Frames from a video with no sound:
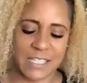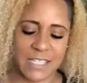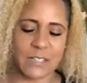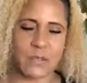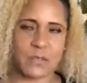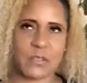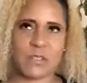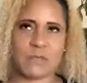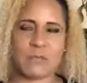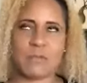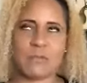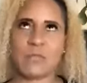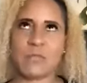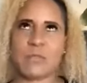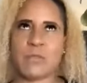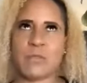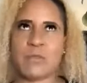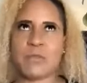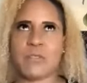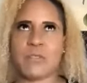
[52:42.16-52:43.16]
So
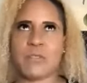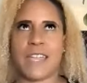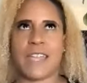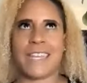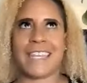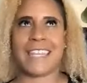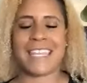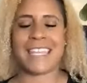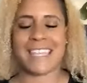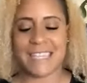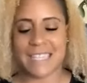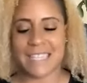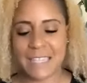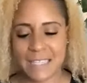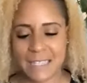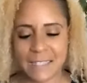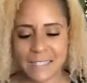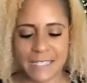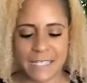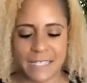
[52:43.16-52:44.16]
smooth and
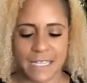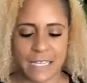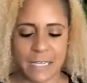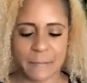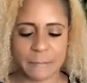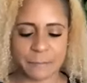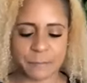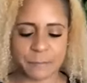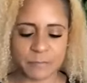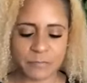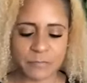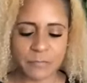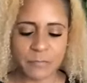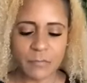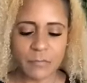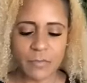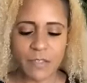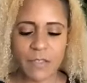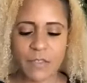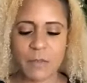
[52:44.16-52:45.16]
easy.
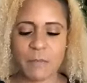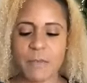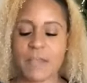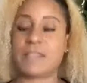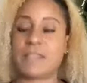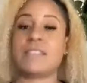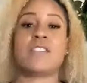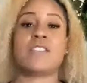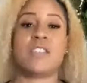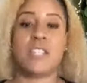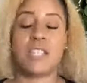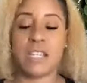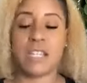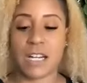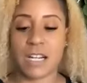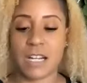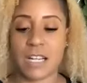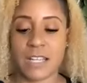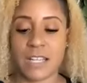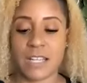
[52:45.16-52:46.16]
The message
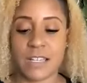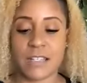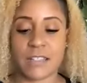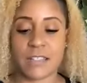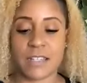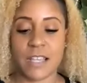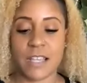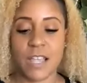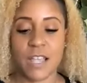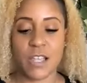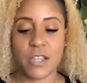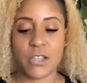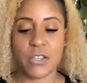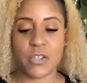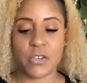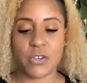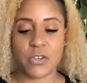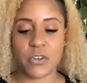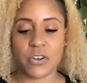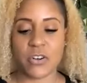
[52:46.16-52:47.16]
here is
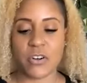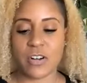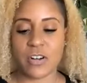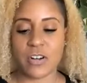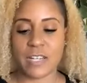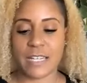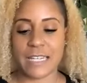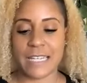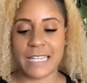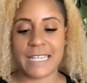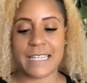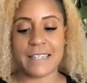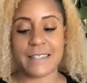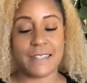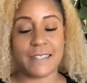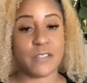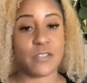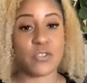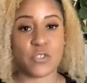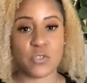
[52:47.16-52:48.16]
you're on an
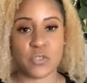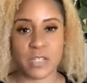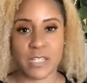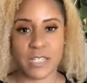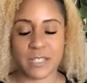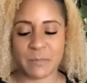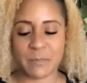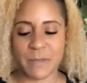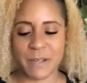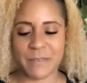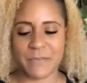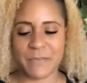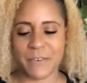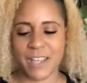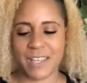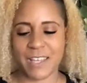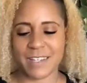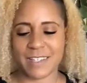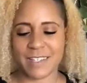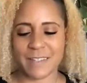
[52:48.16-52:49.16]
easy street, my
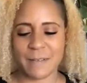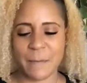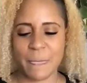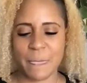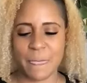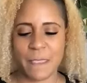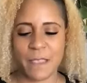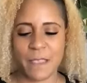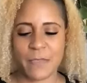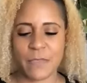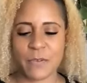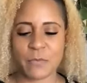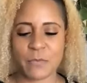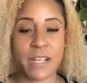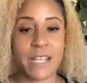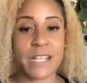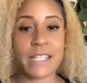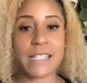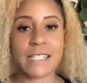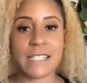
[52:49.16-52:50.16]
friend. The
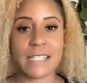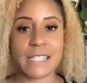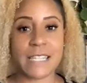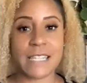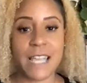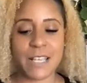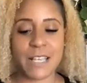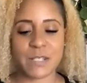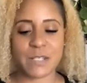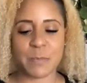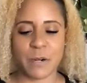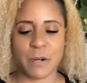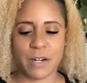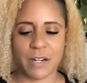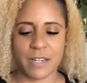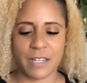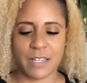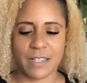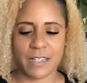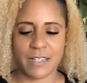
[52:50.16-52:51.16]
Red Sea has
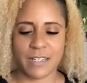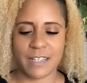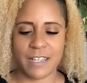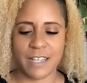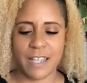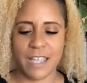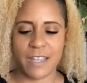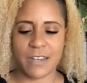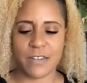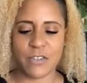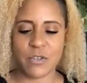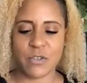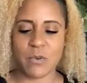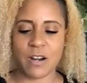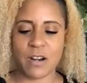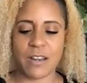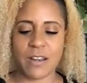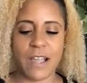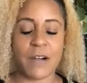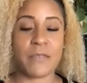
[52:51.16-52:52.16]
parted, and you are
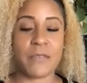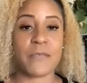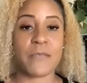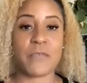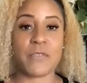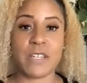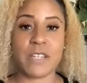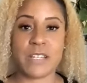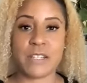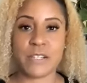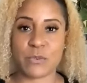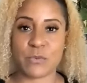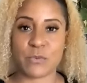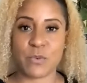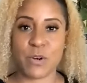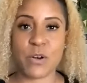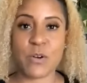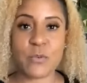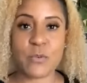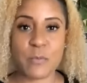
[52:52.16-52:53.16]
now free to
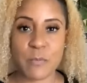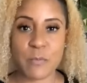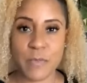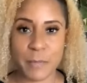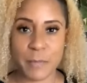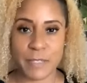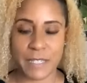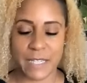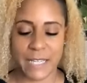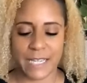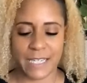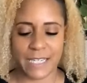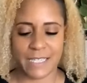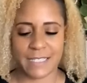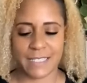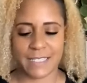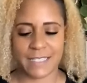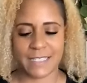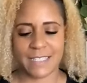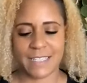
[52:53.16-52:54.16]
roam the planet.